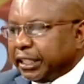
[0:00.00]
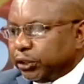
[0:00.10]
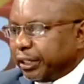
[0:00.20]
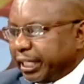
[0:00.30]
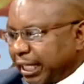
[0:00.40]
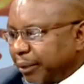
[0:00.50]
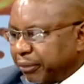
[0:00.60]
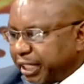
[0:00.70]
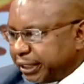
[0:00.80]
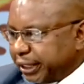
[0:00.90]
During that
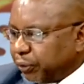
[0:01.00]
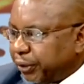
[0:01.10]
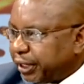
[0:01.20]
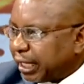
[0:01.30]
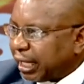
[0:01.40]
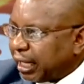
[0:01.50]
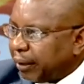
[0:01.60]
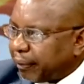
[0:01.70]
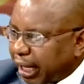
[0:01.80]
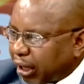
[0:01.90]
meeting with
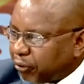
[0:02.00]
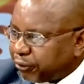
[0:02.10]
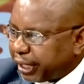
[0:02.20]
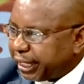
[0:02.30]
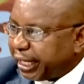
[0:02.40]
Alfred